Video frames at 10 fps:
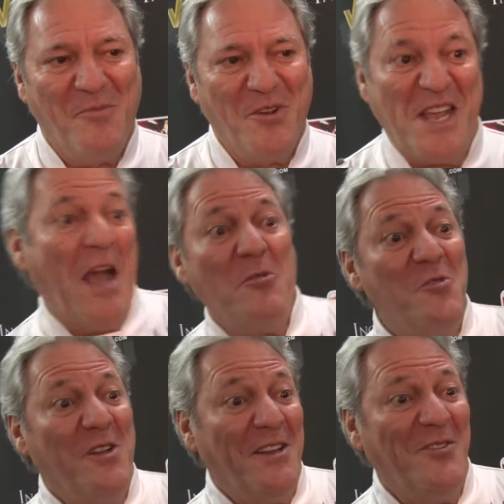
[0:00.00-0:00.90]
project. How are
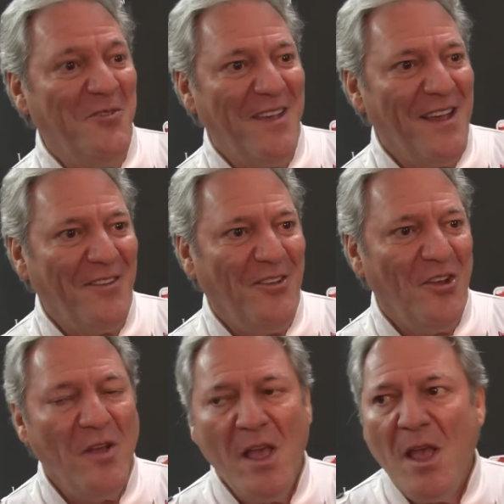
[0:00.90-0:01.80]
you going to do that, you
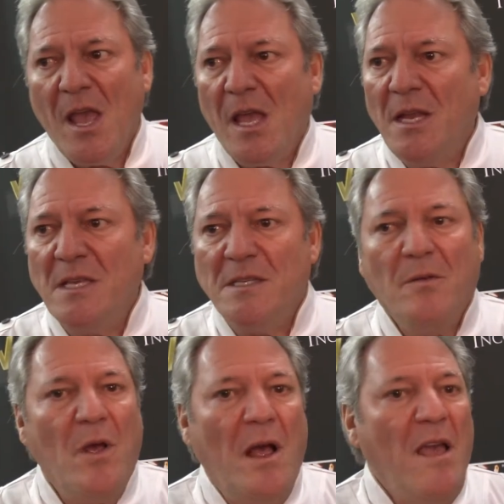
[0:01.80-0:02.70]
know? And he
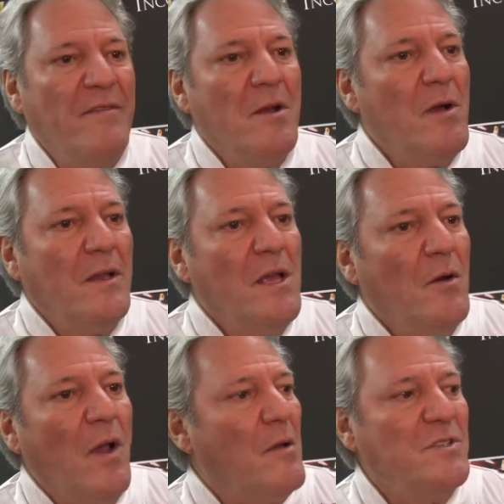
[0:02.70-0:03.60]
said, "Well, I have no idea.
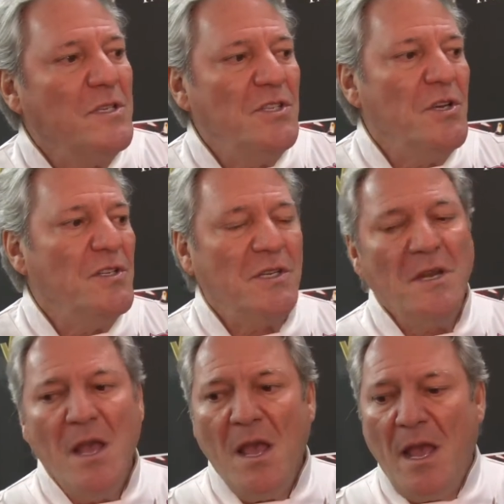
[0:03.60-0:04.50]
Oh, I was at church,
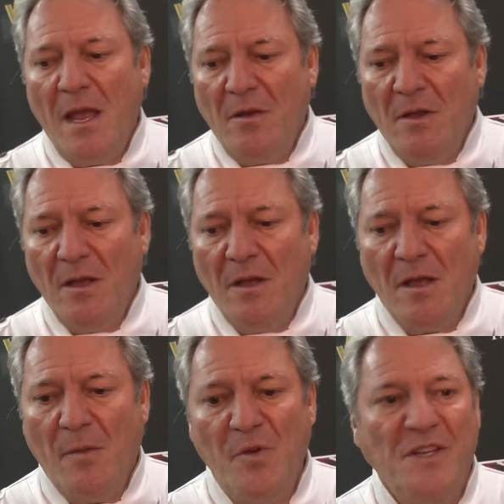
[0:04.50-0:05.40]
and
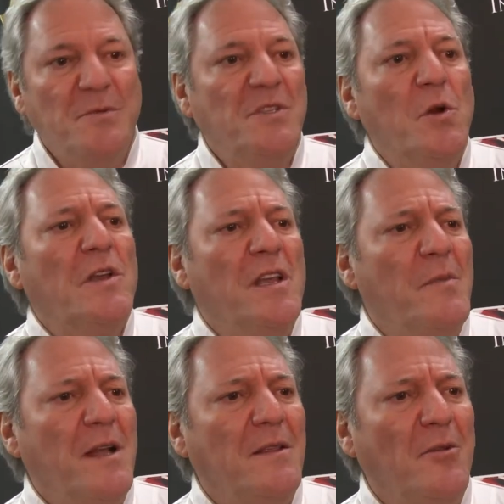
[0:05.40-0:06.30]
our preacher was talking
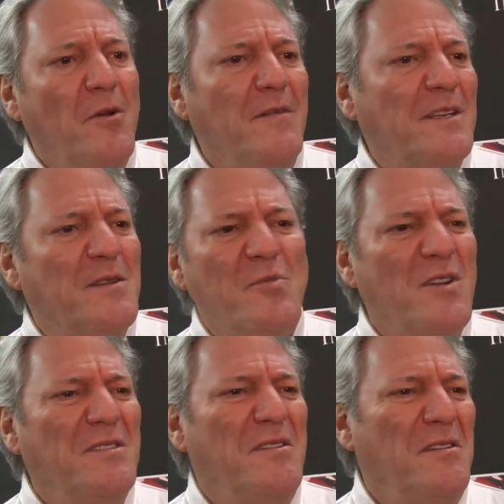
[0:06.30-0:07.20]
about the law of
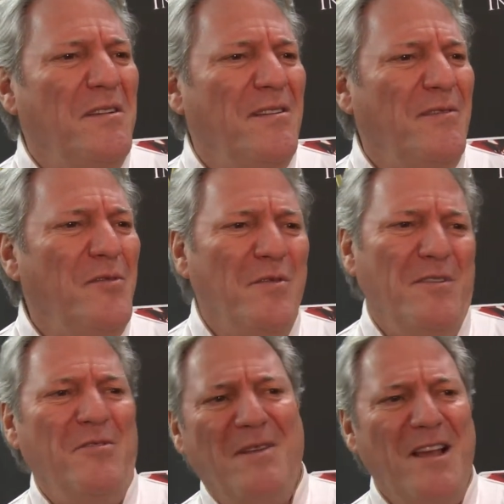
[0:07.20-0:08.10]
reciprocity. And if you
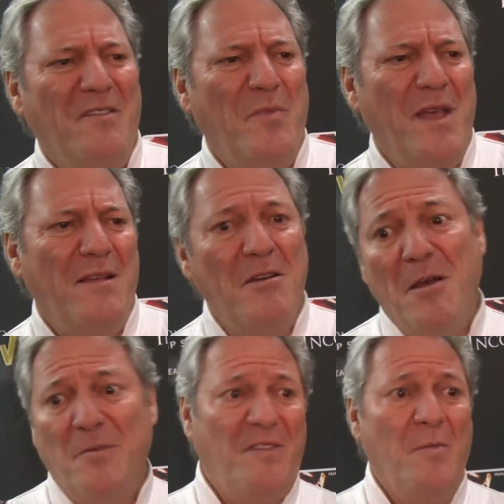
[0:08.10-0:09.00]
think your life's bad, go
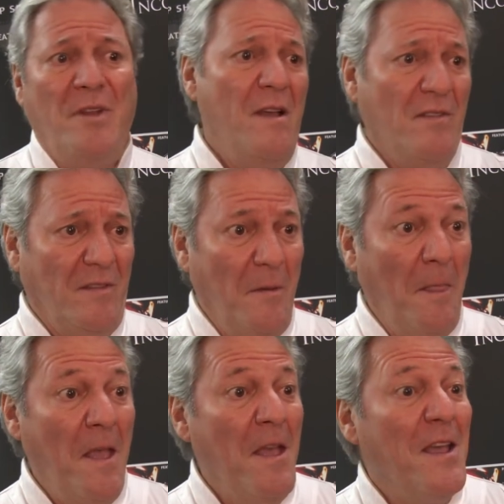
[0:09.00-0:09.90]
somebody else."
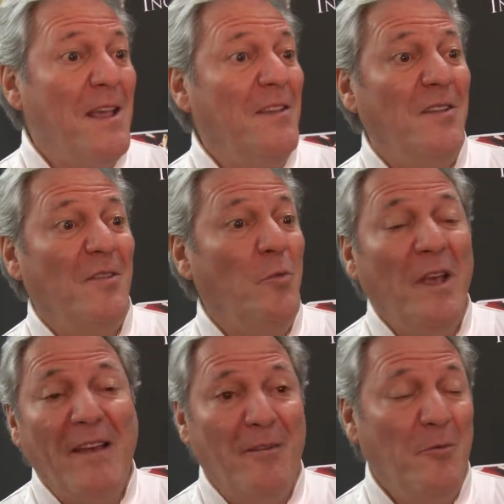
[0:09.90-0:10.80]
And he says,
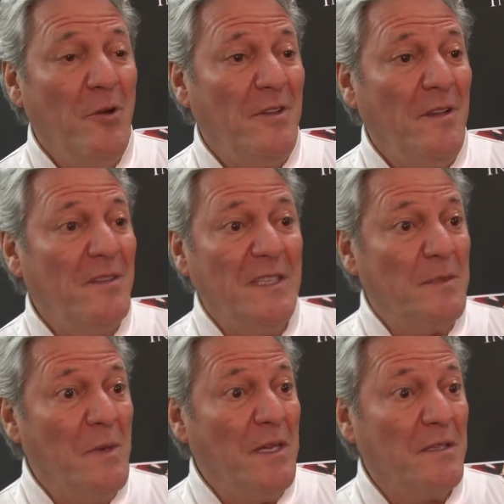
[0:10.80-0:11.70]
"We haven't worked in
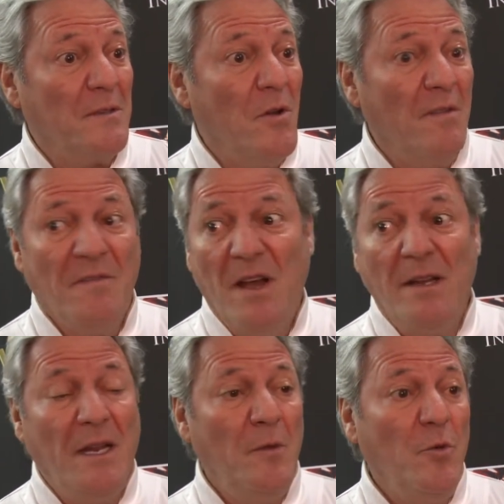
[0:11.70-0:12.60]
6 months. Can't
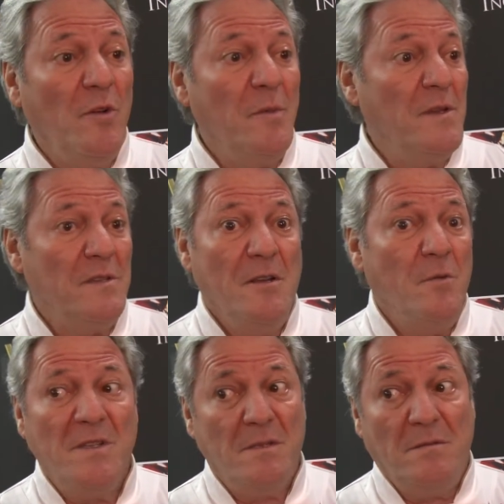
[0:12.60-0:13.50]
find any work because no
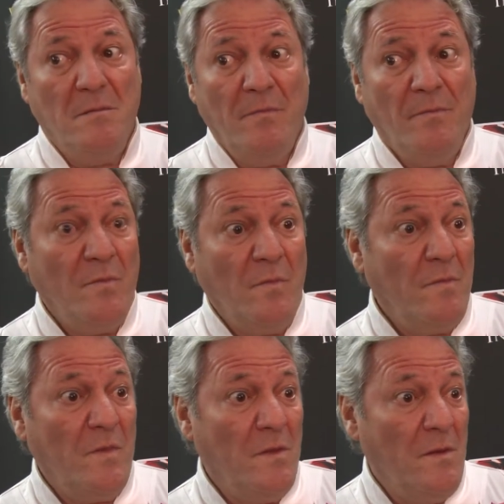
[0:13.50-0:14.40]
one's,
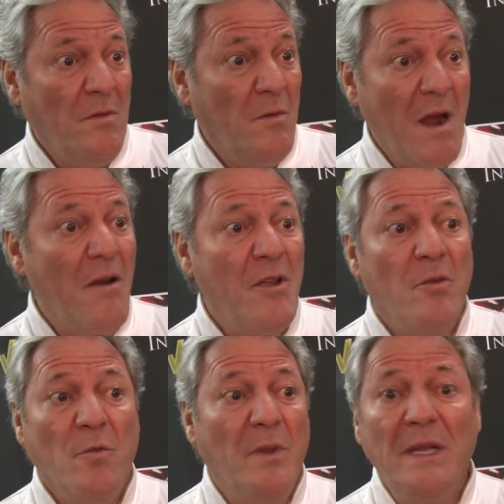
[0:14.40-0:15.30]
you know,
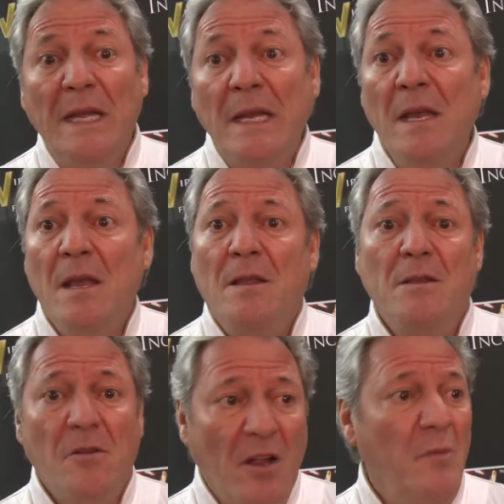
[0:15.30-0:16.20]
hiring or building.
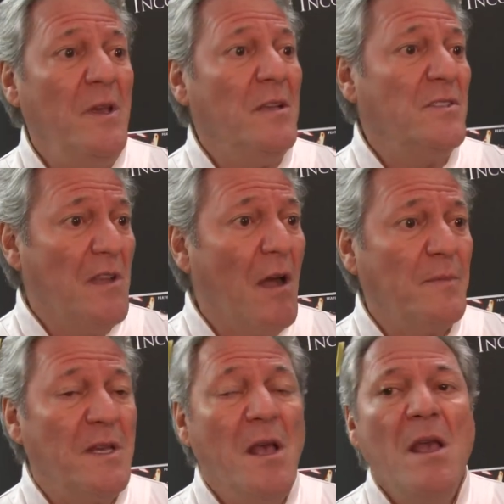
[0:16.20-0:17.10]
The economy had
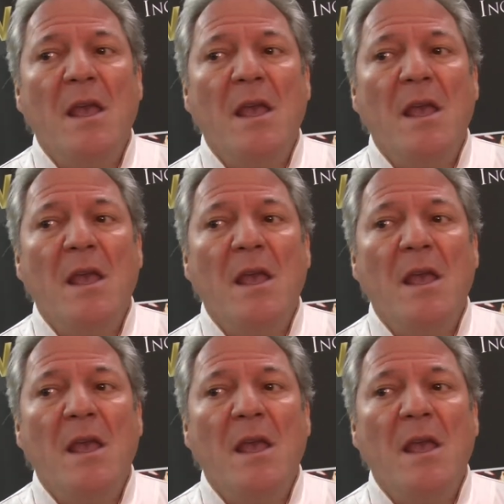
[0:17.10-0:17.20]
stopped."